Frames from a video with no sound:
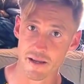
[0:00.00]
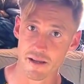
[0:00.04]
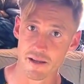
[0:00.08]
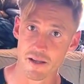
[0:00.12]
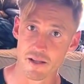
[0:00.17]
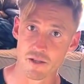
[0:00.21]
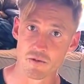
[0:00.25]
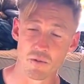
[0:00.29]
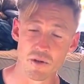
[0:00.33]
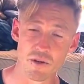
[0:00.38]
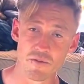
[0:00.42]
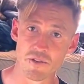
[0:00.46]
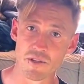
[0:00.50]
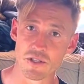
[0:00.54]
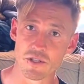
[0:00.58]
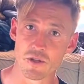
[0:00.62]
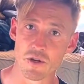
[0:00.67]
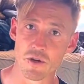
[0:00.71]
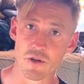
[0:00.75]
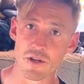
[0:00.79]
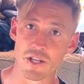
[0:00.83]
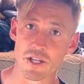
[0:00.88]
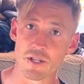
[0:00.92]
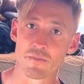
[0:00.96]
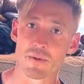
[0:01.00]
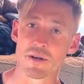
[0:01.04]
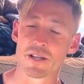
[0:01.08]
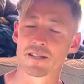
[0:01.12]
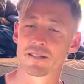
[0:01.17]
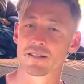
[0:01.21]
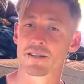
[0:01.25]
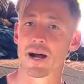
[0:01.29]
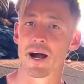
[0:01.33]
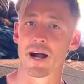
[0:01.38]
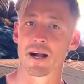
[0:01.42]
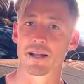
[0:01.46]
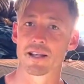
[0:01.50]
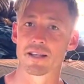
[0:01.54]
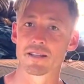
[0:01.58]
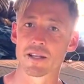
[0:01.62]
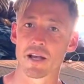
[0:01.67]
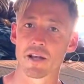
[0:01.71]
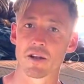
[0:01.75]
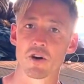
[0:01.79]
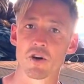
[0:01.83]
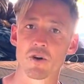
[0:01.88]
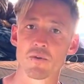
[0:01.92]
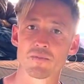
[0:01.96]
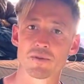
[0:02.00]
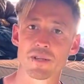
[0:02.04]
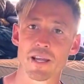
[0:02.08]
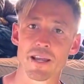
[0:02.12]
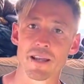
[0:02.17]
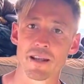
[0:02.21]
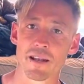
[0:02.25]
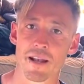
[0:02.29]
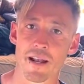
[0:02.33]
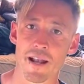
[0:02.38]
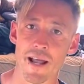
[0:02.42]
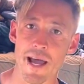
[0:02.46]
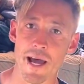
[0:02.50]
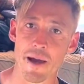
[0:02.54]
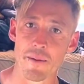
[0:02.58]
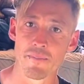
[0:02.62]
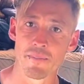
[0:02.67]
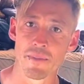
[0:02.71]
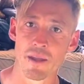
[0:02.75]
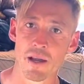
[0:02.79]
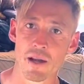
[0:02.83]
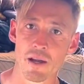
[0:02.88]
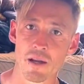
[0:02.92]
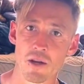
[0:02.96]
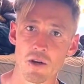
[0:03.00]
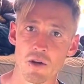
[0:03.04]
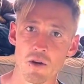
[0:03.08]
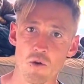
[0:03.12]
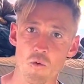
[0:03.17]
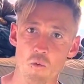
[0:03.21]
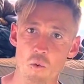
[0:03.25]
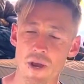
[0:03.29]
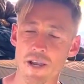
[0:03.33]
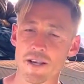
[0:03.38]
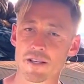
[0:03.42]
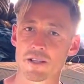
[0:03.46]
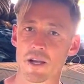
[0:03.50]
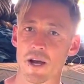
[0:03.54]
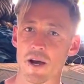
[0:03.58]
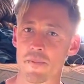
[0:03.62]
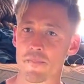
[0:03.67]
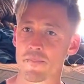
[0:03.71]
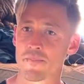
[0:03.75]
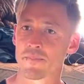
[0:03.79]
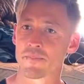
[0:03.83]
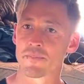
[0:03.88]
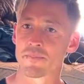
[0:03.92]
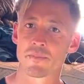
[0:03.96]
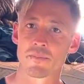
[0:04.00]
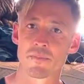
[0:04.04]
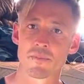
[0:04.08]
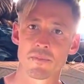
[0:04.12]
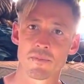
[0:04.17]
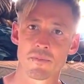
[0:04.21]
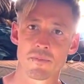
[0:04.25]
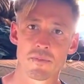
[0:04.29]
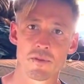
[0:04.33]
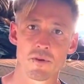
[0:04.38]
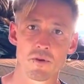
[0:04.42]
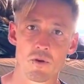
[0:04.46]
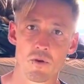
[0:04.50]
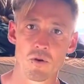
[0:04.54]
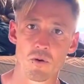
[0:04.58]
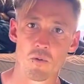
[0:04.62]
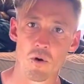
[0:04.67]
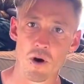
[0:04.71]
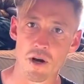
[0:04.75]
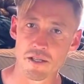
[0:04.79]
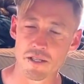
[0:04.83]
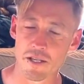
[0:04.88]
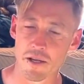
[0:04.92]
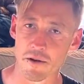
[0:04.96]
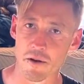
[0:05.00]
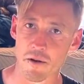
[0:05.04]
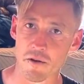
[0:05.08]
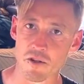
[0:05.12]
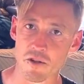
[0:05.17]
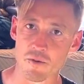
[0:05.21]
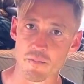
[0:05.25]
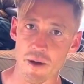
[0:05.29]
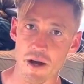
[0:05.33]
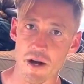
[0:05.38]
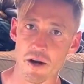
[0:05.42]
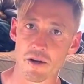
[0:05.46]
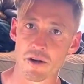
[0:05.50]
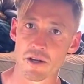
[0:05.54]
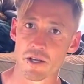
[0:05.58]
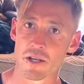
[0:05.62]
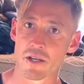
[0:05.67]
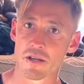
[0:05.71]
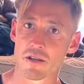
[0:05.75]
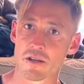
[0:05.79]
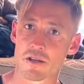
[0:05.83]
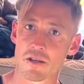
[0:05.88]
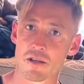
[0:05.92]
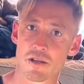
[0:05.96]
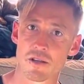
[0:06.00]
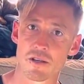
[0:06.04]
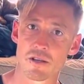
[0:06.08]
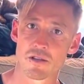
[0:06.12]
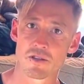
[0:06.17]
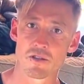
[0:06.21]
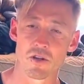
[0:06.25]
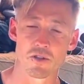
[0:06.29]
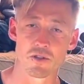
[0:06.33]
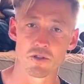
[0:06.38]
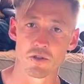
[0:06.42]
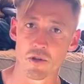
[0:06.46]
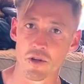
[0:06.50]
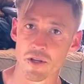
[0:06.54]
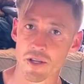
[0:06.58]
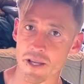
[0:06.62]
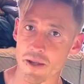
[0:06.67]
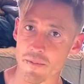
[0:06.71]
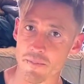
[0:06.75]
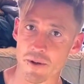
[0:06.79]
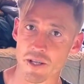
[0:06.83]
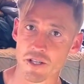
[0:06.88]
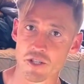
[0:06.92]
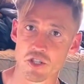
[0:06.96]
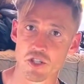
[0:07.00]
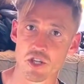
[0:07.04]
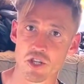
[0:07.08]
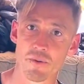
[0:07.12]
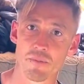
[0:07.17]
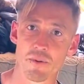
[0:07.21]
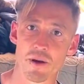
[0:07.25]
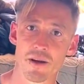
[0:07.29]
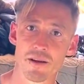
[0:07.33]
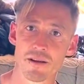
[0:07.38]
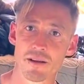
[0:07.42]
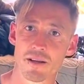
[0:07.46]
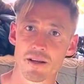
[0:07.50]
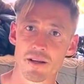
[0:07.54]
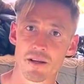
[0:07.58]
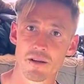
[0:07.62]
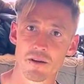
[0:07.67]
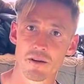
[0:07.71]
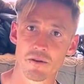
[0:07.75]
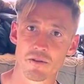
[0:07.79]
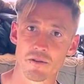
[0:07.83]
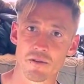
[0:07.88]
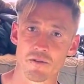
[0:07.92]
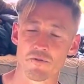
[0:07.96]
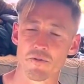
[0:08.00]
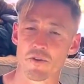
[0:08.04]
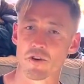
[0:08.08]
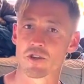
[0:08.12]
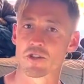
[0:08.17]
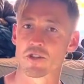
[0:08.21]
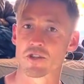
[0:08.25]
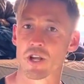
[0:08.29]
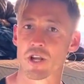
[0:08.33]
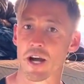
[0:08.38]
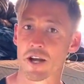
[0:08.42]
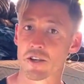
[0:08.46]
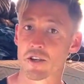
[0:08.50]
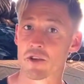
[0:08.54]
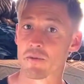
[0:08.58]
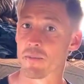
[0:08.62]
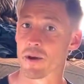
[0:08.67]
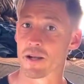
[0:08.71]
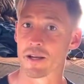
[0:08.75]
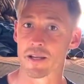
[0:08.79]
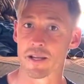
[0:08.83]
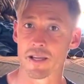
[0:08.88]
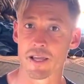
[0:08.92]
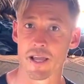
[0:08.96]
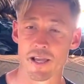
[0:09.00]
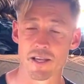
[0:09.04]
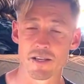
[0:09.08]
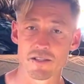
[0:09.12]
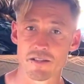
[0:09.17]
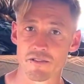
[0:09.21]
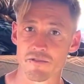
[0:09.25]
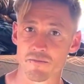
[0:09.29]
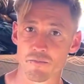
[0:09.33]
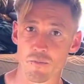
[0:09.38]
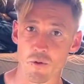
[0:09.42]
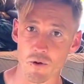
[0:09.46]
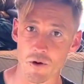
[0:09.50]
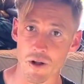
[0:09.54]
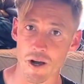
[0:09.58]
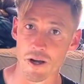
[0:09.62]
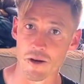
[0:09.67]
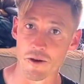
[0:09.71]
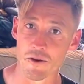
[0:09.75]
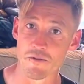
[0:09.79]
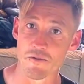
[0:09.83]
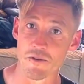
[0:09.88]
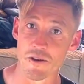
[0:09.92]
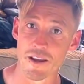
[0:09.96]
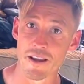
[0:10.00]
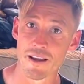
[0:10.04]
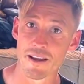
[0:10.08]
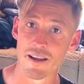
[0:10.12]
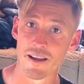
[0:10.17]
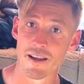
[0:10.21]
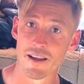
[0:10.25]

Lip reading: It's one of his duties, but he's not. He's at home taking a nap. Wakes up, walks out on his balcony, starts looking at Bathsheba, the first documented case of pornography.